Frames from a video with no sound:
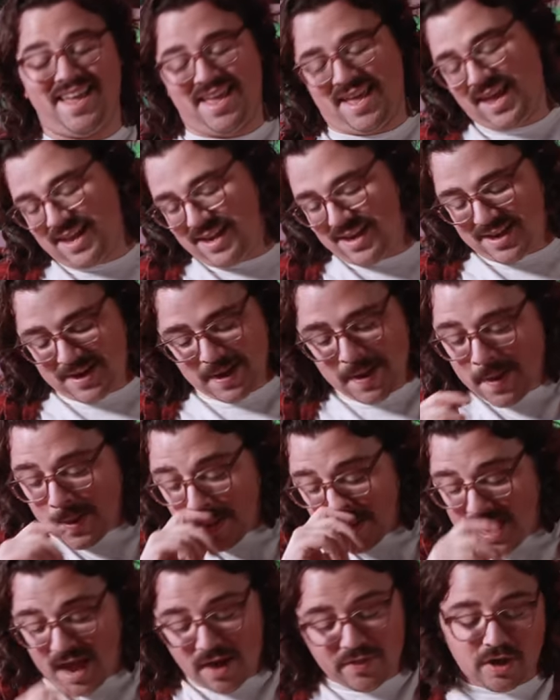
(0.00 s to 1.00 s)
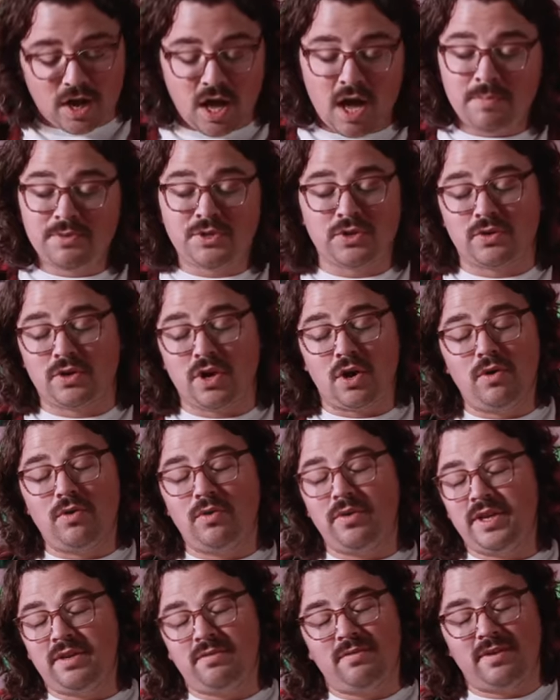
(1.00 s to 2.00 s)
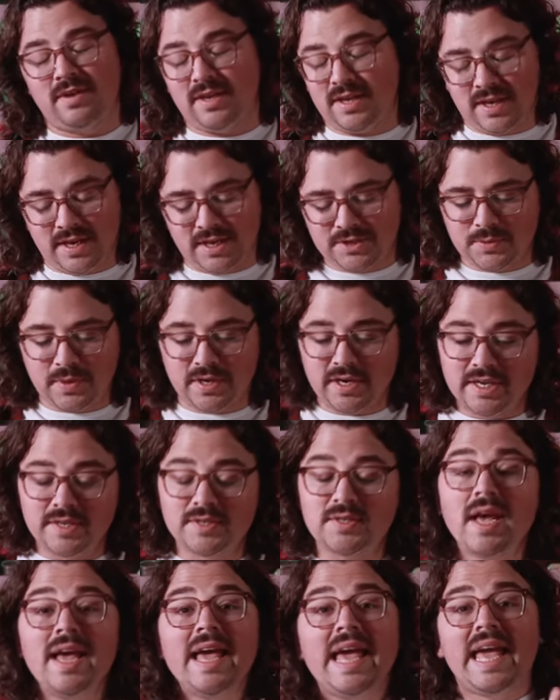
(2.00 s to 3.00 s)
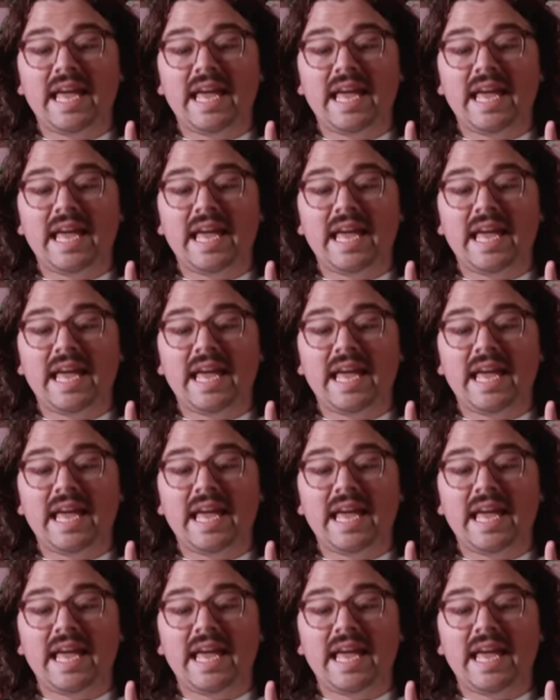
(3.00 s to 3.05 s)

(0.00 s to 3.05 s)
And now the cups are cold, and it is what it is.